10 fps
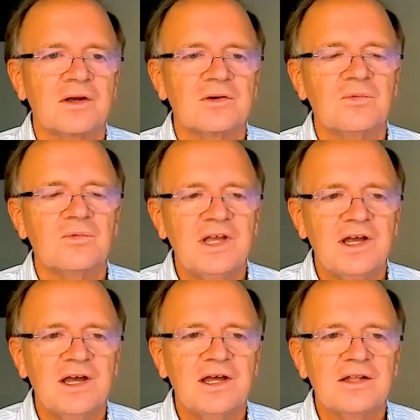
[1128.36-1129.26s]
we
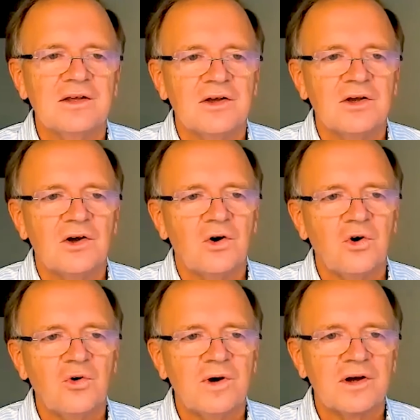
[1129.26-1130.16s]
had
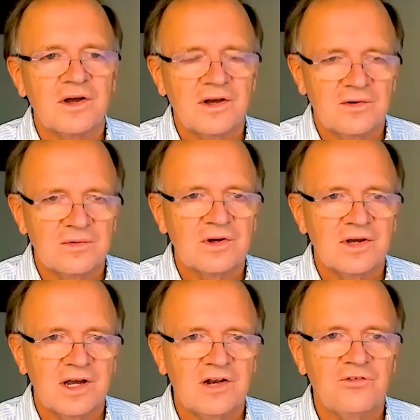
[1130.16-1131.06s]
over
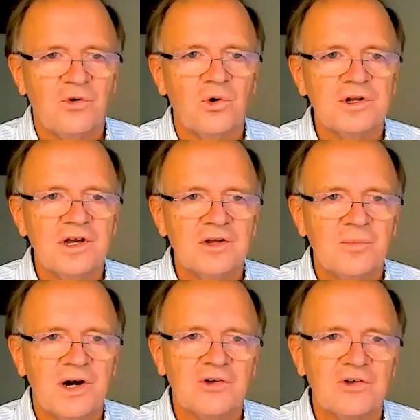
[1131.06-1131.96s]
California and
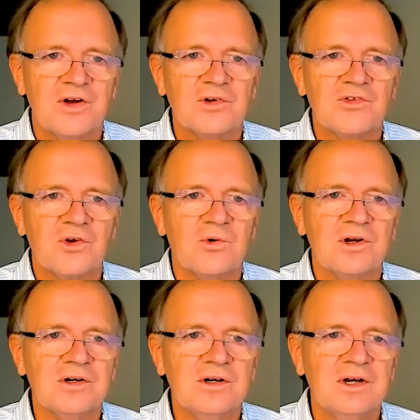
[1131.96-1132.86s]
part of
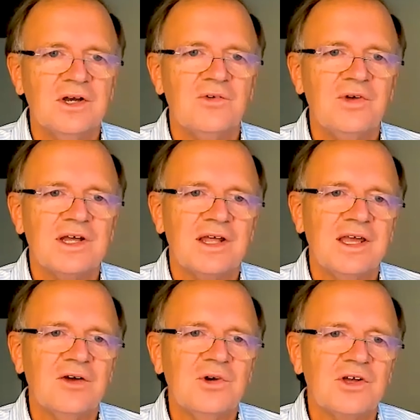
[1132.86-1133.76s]
Arizona, we had
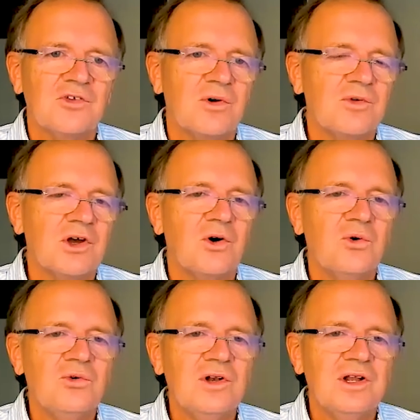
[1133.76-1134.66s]
areas where we
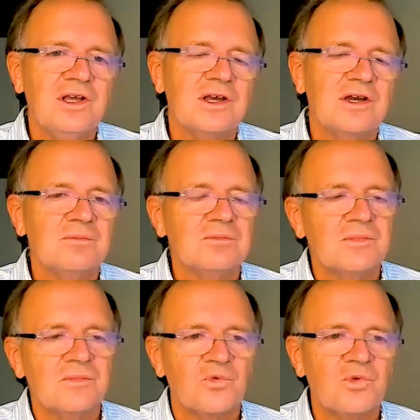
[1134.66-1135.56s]
only
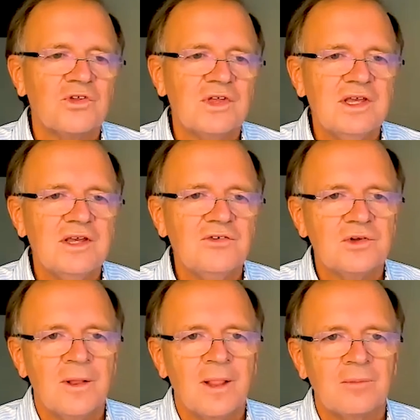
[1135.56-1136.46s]
received
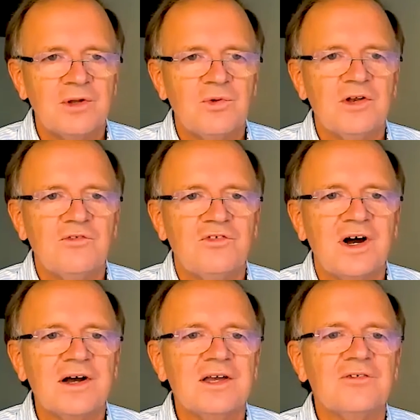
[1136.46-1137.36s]
between
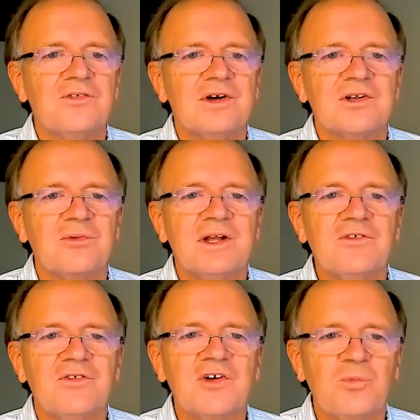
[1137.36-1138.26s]
5 and
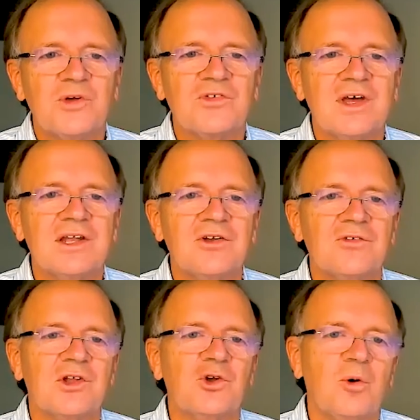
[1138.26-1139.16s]
25% of
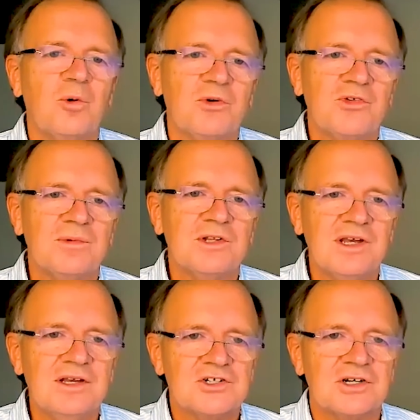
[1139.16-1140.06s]
the normal
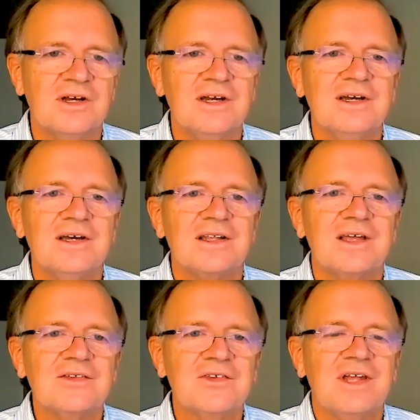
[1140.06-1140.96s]
precipitation.
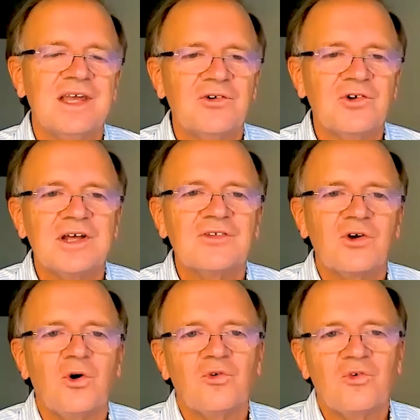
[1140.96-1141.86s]
That's an area that's
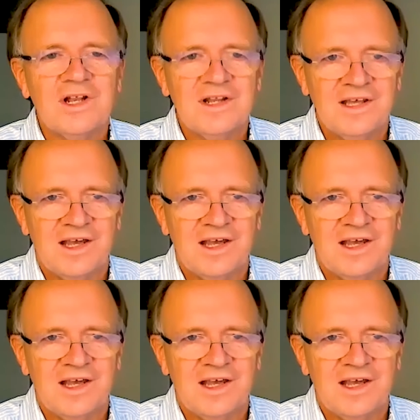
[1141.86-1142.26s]
already